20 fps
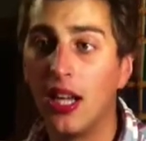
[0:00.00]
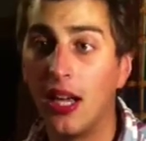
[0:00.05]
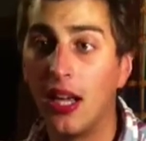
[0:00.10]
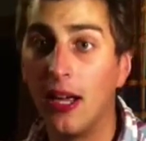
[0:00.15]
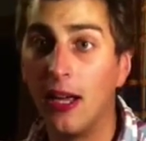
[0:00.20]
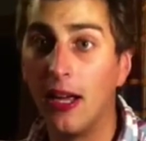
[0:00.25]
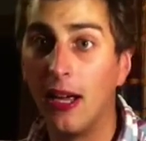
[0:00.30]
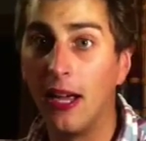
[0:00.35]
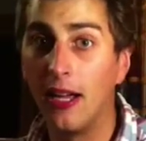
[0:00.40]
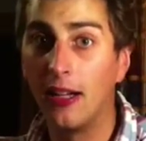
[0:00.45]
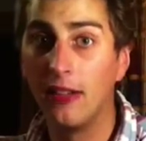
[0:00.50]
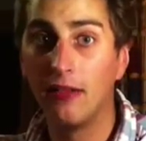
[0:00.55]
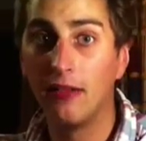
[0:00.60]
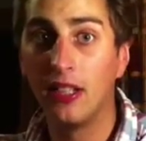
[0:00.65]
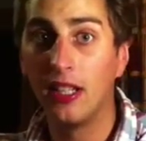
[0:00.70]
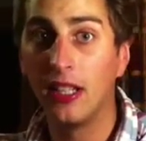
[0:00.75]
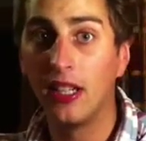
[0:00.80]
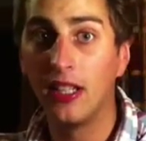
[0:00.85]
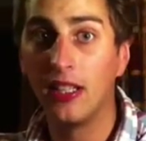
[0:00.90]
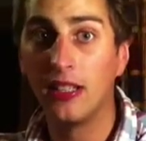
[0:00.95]
and
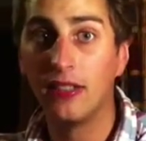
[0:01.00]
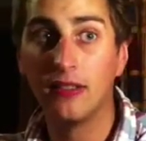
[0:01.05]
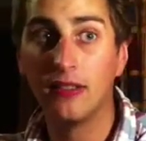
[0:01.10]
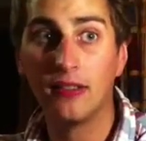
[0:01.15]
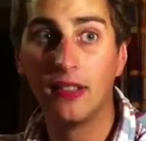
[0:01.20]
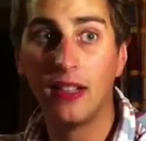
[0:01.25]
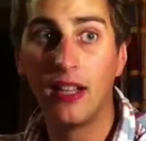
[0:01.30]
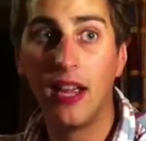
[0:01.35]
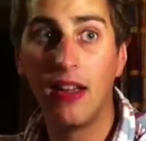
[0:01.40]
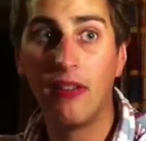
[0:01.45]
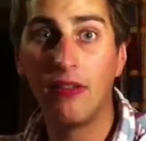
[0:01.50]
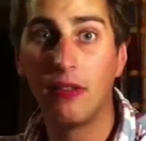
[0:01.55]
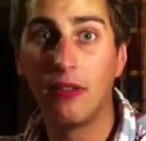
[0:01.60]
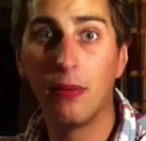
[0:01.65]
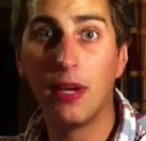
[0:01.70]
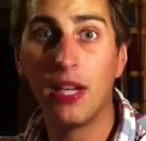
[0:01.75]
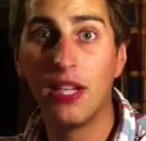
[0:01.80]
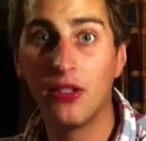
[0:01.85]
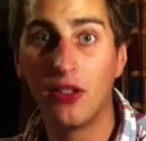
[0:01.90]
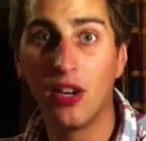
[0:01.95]
really every
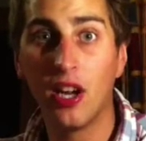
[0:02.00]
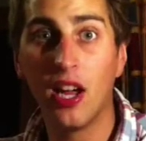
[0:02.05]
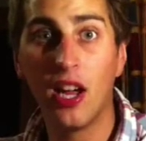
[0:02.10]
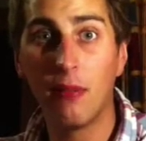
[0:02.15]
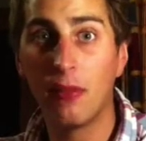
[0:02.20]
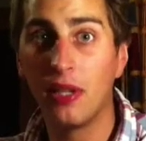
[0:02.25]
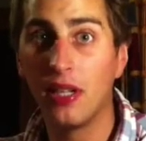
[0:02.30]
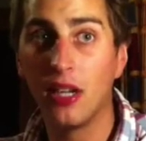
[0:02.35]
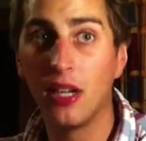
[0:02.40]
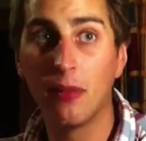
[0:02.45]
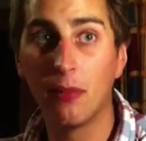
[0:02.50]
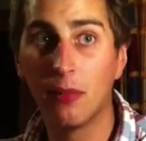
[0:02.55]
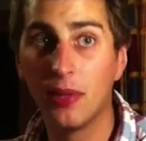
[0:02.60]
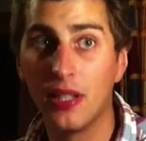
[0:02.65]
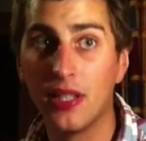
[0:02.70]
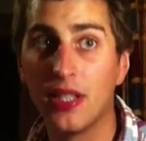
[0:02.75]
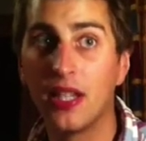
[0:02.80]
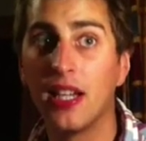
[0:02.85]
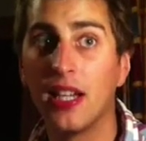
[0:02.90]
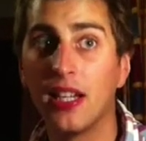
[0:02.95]
major army up
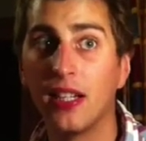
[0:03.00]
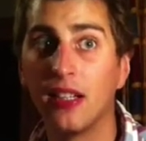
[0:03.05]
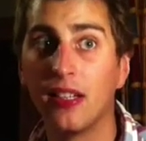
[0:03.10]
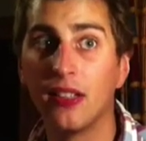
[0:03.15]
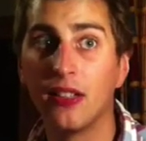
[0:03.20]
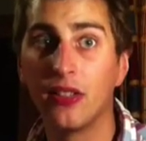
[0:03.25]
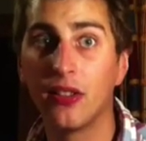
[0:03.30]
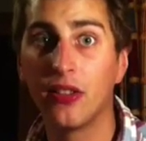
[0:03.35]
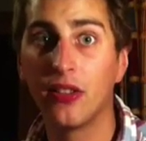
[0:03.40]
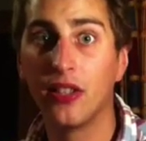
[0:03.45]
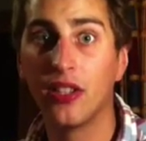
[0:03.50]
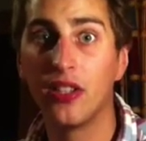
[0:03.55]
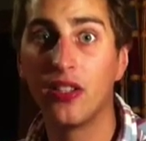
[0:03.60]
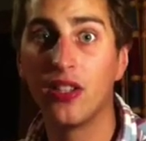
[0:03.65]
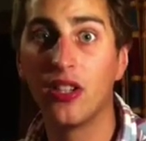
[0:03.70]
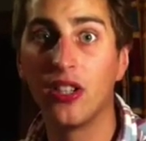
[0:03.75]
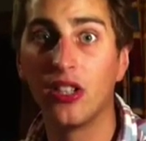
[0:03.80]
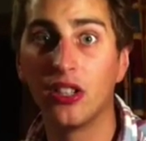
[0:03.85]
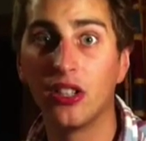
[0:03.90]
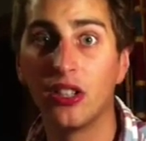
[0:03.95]
until sort of the
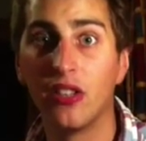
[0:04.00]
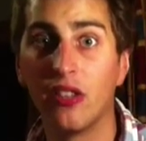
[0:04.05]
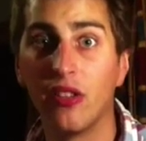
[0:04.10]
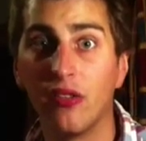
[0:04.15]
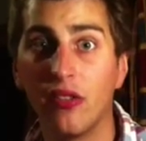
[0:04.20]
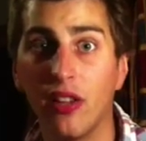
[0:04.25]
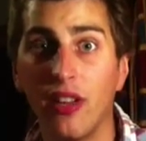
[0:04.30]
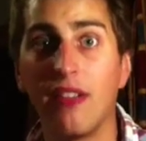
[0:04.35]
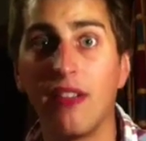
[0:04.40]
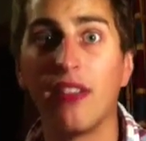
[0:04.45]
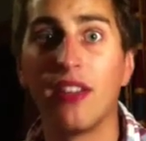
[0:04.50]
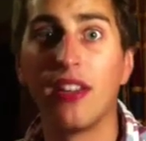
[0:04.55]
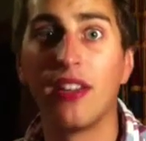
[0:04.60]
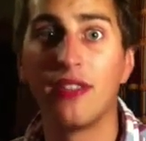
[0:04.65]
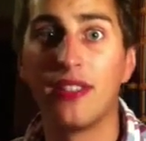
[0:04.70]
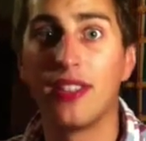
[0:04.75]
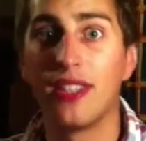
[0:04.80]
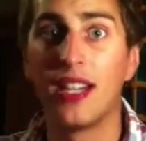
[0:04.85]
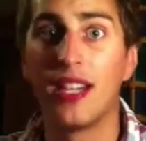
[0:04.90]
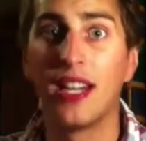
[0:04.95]
introduction of the
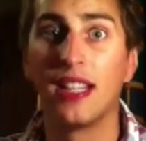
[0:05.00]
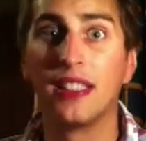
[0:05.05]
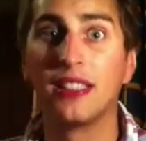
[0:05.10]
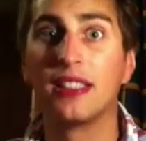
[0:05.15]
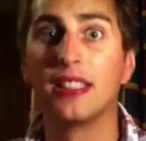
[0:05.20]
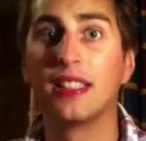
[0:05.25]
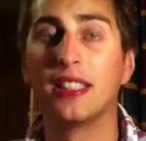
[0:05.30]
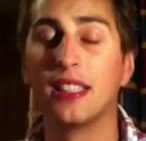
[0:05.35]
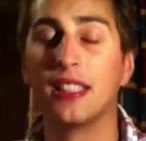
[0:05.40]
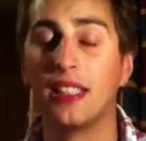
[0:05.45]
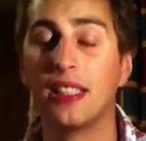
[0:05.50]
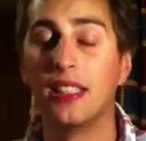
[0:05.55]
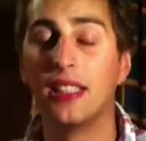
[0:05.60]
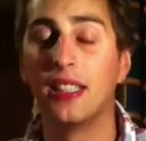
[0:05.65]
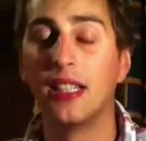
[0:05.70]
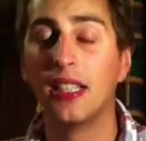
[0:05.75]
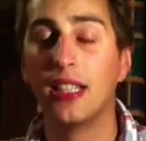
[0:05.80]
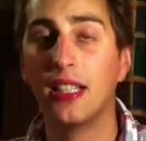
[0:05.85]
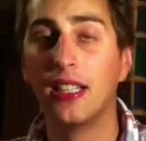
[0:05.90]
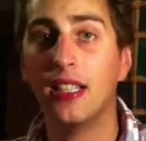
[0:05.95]
5.56 in
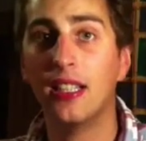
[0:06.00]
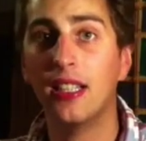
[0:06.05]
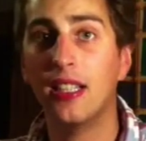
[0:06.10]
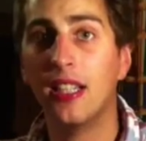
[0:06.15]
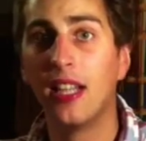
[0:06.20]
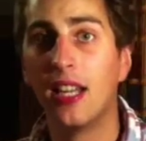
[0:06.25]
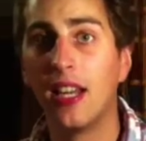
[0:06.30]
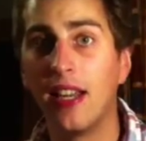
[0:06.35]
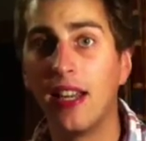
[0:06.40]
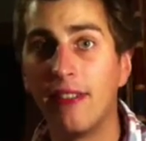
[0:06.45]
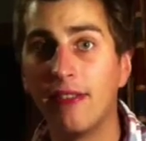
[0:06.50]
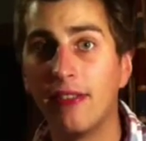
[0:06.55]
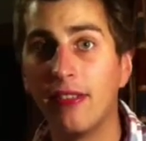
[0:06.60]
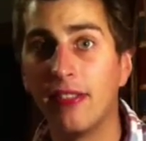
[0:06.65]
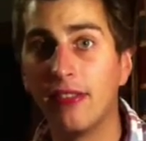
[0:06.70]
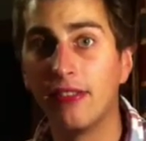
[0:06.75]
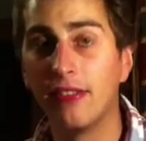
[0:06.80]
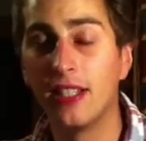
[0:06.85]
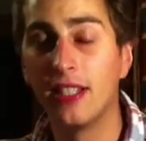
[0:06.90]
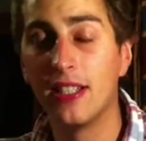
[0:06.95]
the late
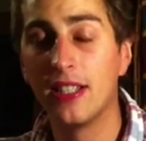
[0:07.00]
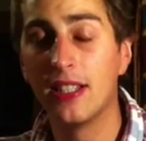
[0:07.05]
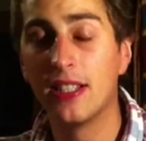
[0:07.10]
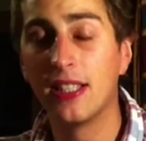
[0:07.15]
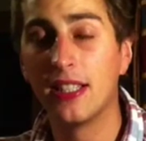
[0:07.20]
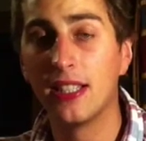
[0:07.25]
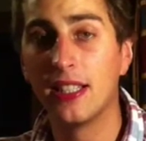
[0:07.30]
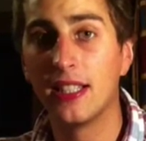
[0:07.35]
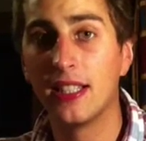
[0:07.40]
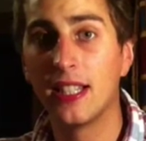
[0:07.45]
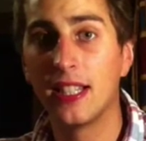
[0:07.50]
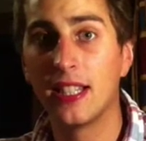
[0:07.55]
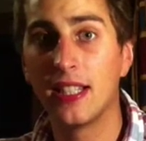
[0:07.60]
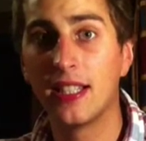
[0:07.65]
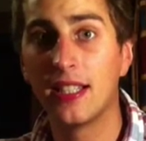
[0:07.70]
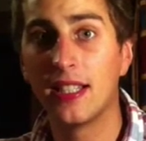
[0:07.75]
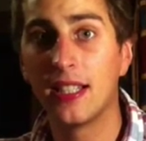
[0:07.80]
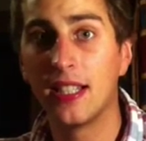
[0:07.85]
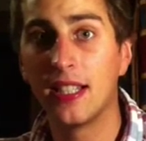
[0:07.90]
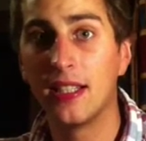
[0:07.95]
50s, early
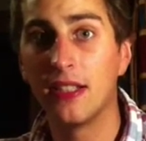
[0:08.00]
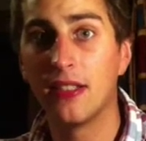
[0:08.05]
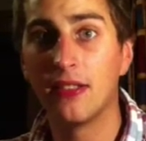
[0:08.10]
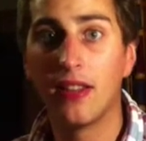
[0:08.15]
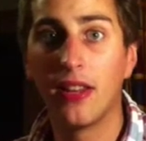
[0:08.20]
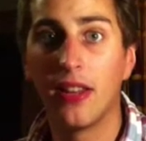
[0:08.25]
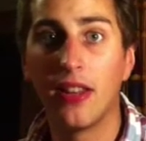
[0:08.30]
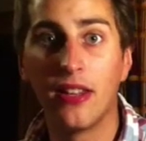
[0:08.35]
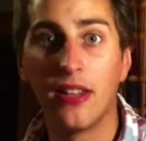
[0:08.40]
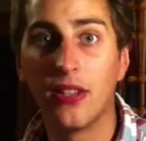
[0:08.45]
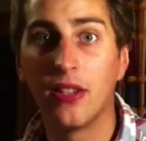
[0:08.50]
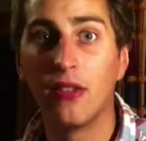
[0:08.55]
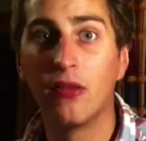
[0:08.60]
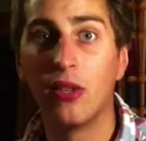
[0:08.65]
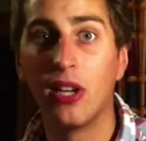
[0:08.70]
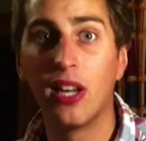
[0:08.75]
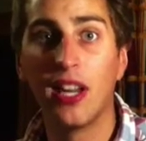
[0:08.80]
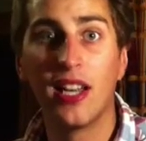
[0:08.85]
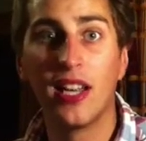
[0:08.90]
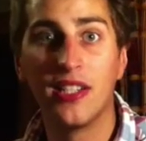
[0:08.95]
60s, where the sort of
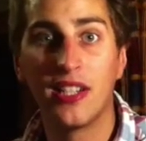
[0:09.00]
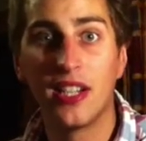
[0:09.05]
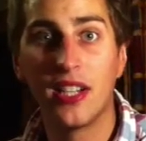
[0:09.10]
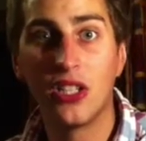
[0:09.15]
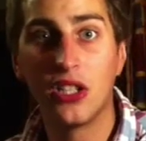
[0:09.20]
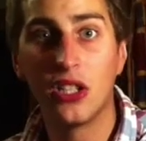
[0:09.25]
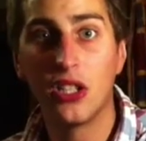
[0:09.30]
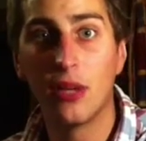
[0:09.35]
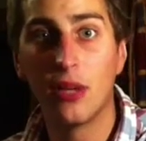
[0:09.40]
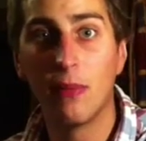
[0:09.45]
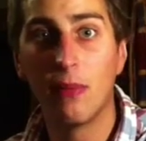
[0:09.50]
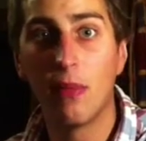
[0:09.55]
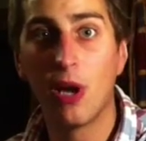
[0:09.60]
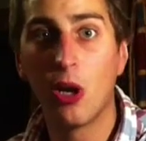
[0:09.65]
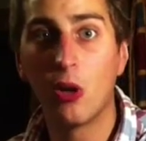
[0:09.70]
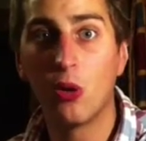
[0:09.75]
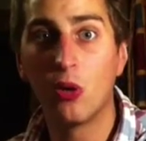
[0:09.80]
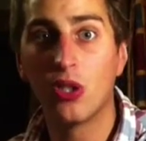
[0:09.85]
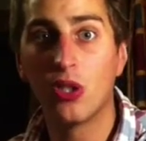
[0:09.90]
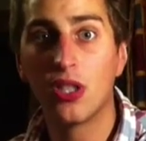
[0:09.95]
realisation that
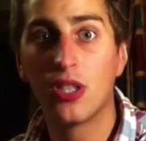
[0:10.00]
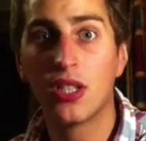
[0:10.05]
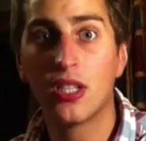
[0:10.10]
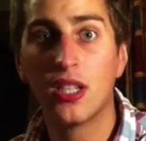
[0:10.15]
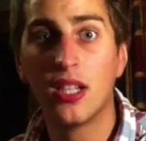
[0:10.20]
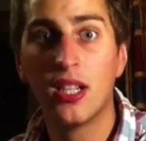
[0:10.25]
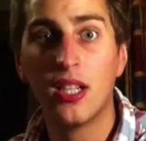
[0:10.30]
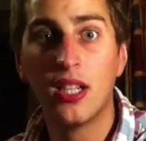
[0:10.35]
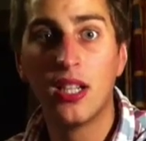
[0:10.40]
most